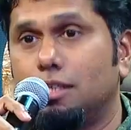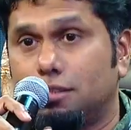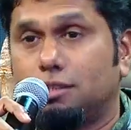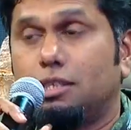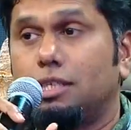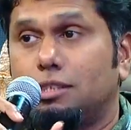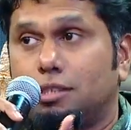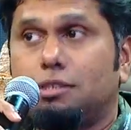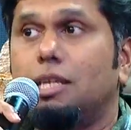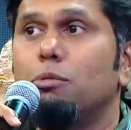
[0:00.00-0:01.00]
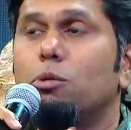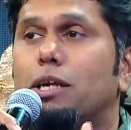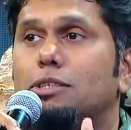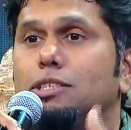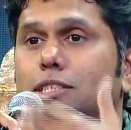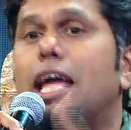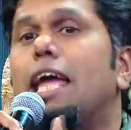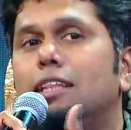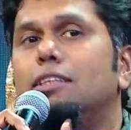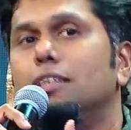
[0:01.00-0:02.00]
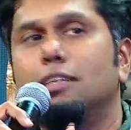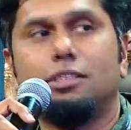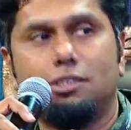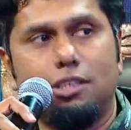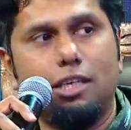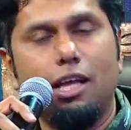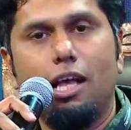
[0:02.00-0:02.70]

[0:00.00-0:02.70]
sustainable way to stay in the industry